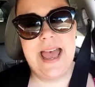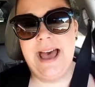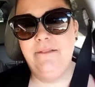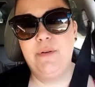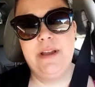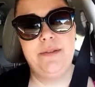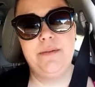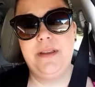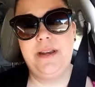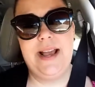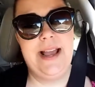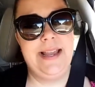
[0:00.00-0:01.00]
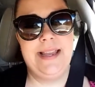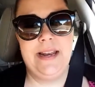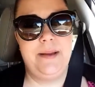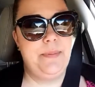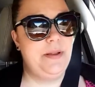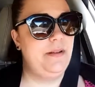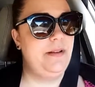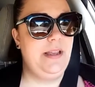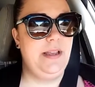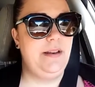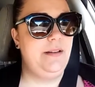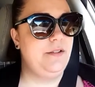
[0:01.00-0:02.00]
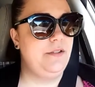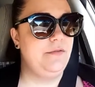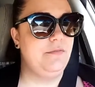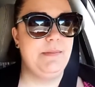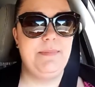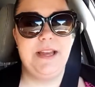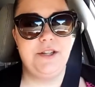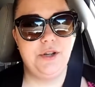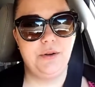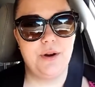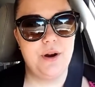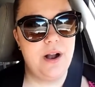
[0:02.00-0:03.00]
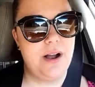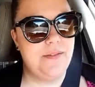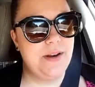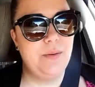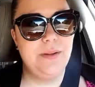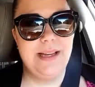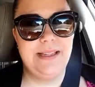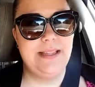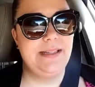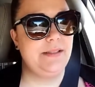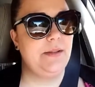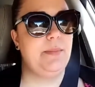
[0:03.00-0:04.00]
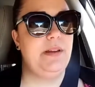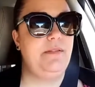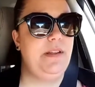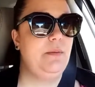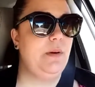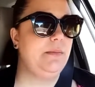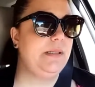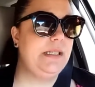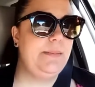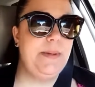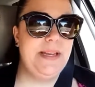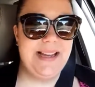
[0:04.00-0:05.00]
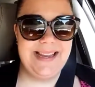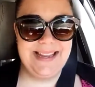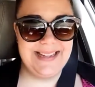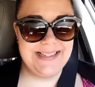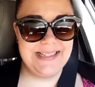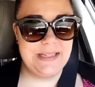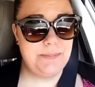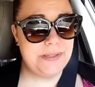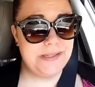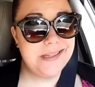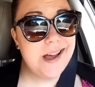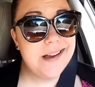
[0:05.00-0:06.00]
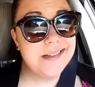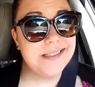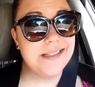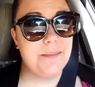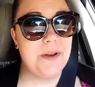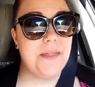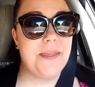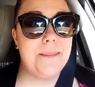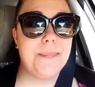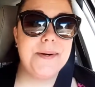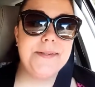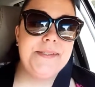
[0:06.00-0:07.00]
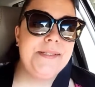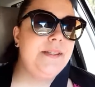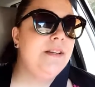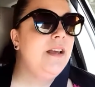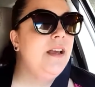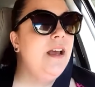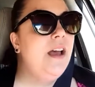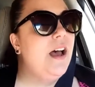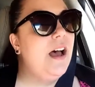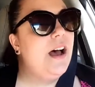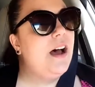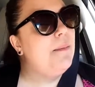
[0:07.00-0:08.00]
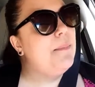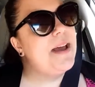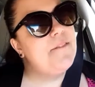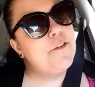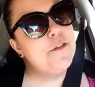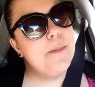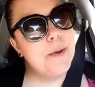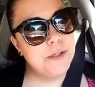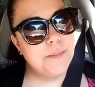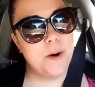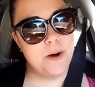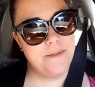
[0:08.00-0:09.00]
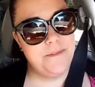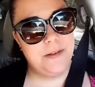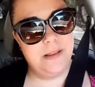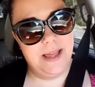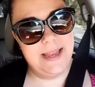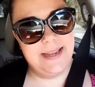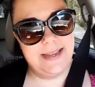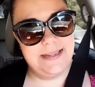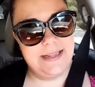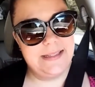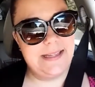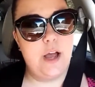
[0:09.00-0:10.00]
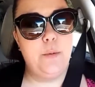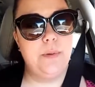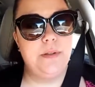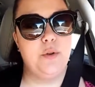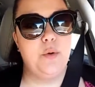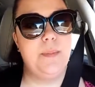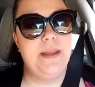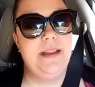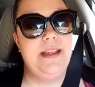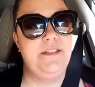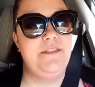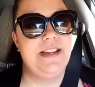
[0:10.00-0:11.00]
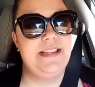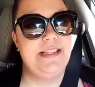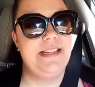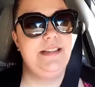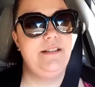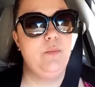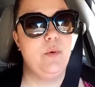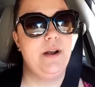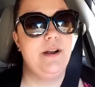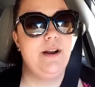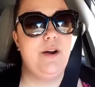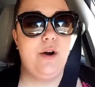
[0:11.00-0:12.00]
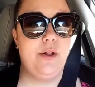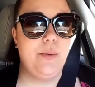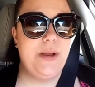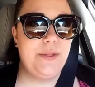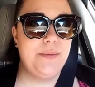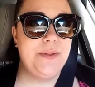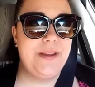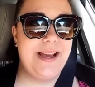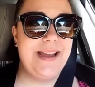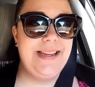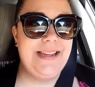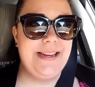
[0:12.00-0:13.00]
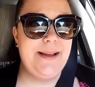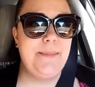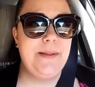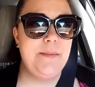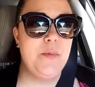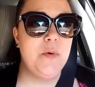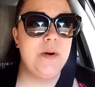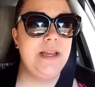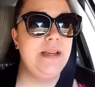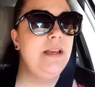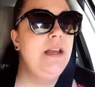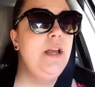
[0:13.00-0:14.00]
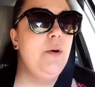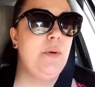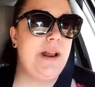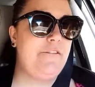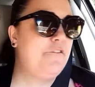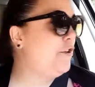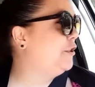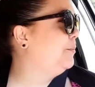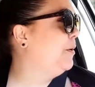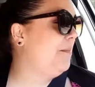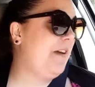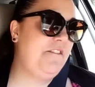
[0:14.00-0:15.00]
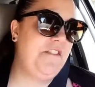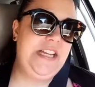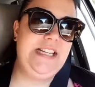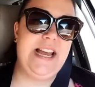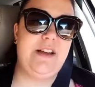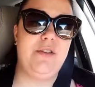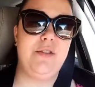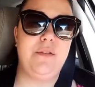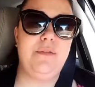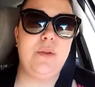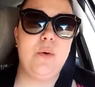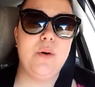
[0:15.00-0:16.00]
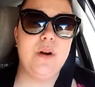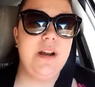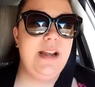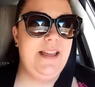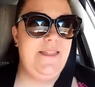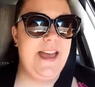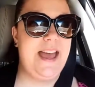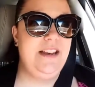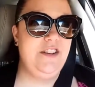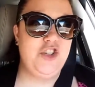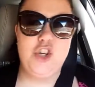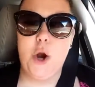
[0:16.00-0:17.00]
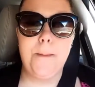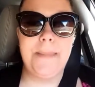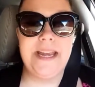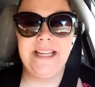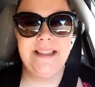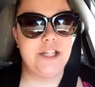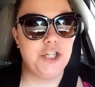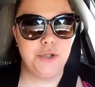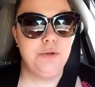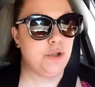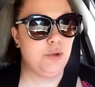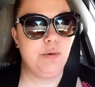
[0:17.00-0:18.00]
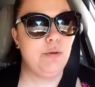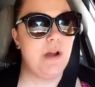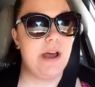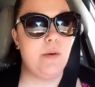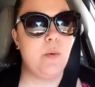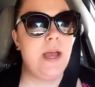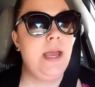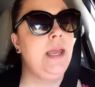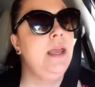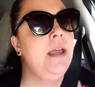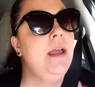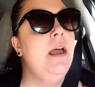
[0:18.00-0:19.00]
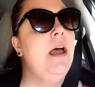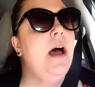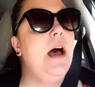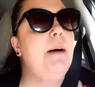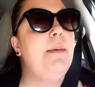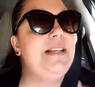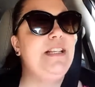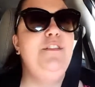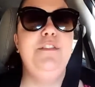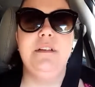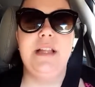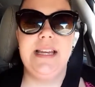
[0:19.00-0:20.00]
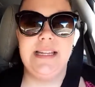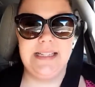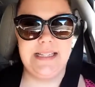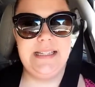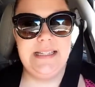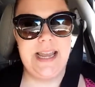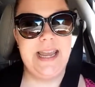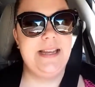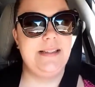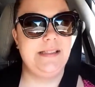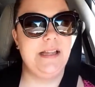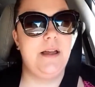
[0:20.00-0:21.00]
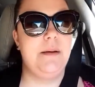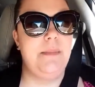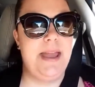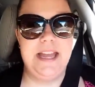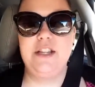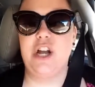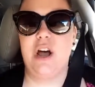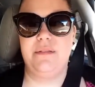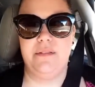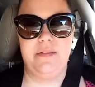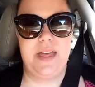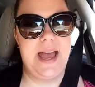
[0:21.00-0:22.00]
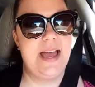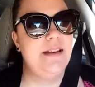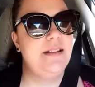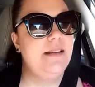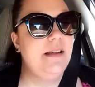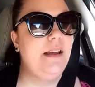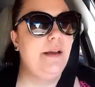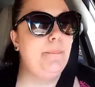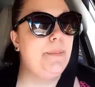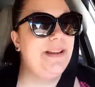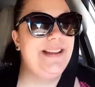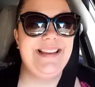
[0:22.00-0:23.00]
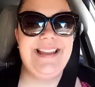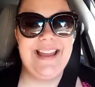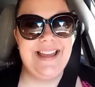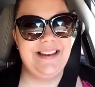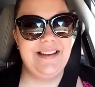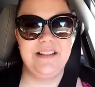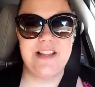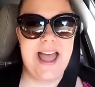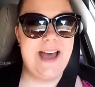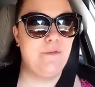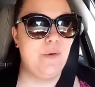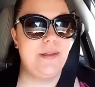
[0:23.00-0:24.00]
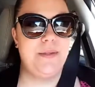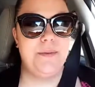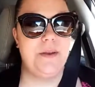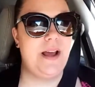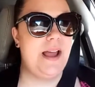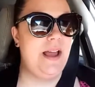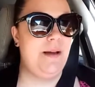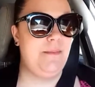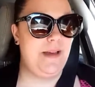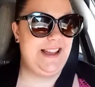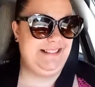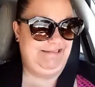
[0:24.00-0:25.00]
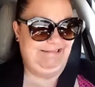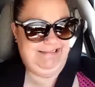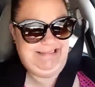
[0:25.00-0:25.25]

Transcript: Halfway through the night, I get up and rip that joker off. I don't like things on my feet while I'm sleeping. I can't sleep in socks. I'm not that person. But for the most part, I feel like it does help a little bit if I did wear it all the way through the night and get up in the morning. When I first put my feet down on the floor and that sharp pain that shoots through right away, I did feel like it did take some edge off of that. But again, halfway through the night, I'm like,